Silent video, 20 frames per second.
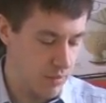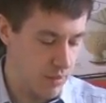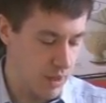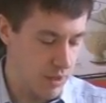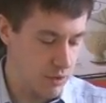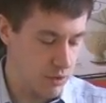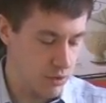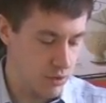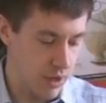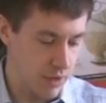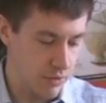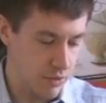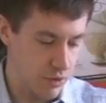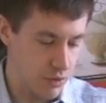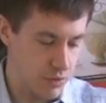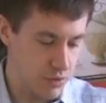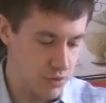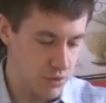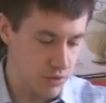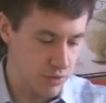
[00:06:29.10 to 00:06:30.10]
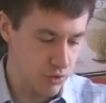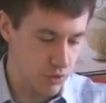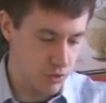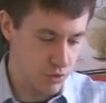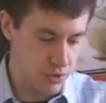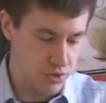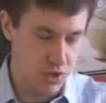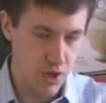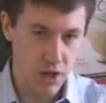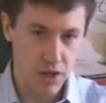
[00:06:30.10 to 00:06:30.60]
look like they're
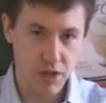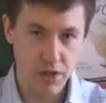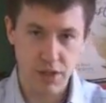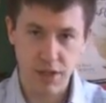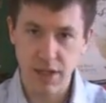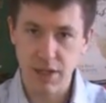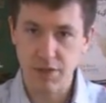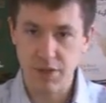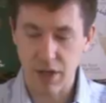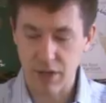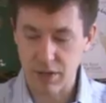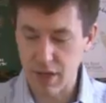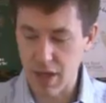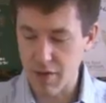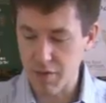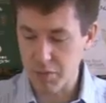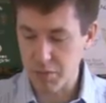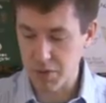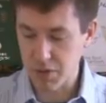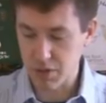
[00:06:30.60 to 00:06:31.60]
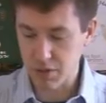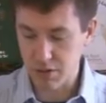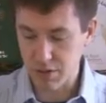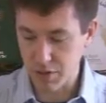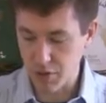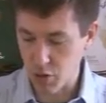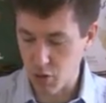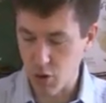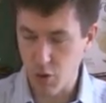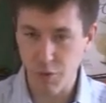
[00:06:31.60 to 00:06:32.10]
good solid leaves, like they haven't
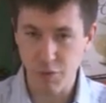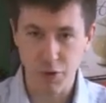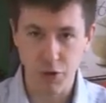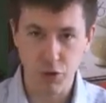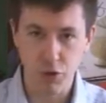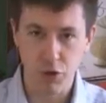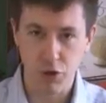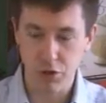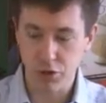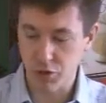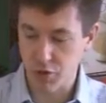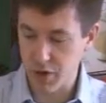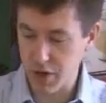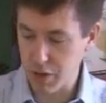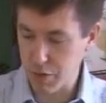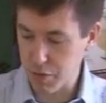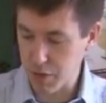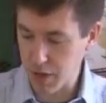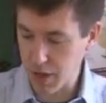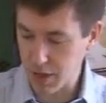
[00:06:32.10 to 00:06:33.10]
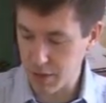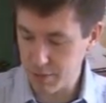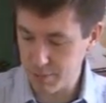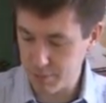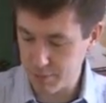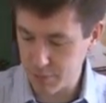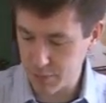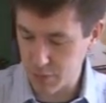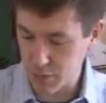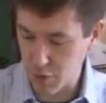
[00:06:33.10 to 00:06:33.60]
been overcooked or anything,
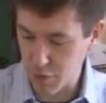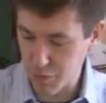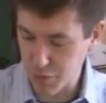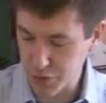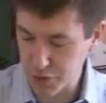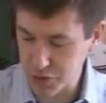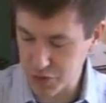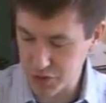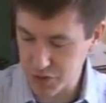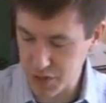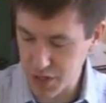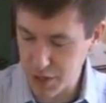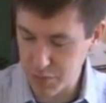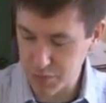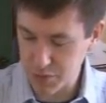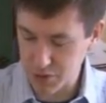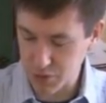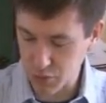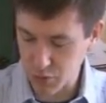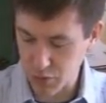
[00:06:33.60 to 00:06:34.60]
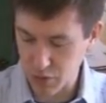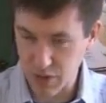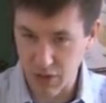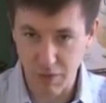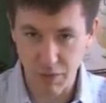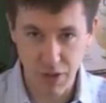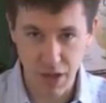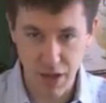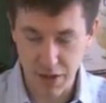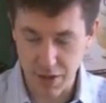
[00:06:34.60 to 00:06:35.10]
over steeped so that
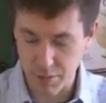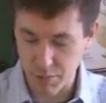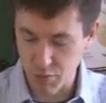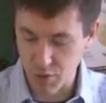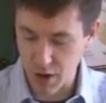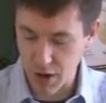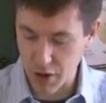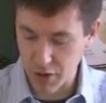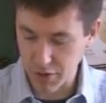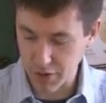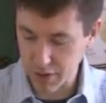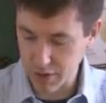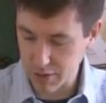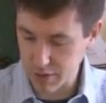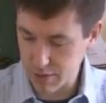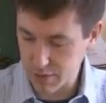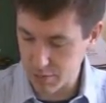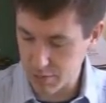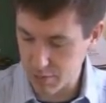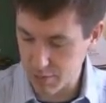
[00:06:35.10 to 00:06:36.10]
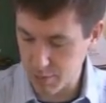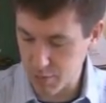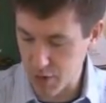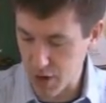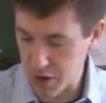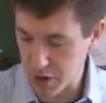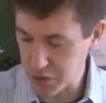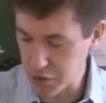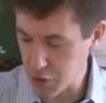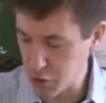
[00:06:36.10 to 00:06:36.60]
they've gotten a brown
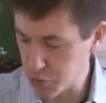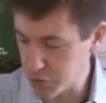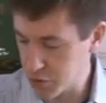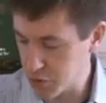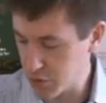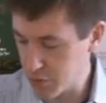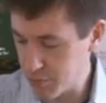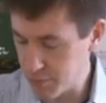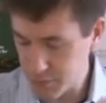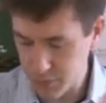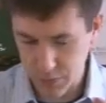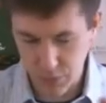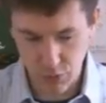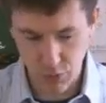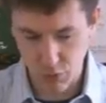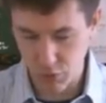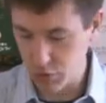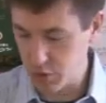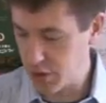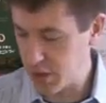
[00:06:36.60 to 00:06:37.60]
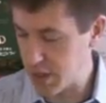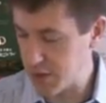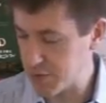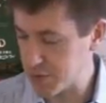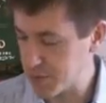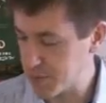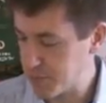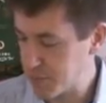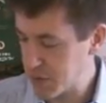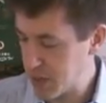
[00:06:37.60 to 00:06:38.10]
note to them. Good
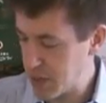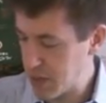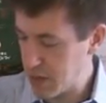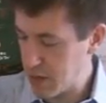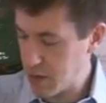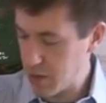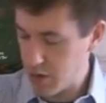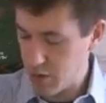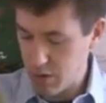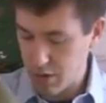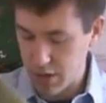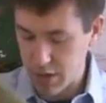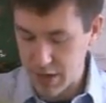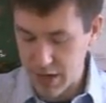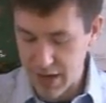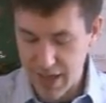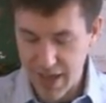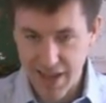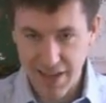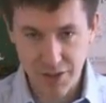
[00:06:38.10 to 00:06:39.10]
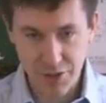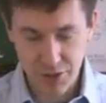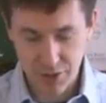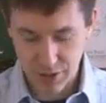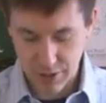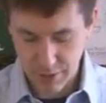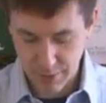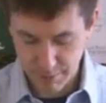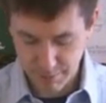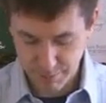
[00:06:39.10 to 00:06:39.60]
leaves. Next,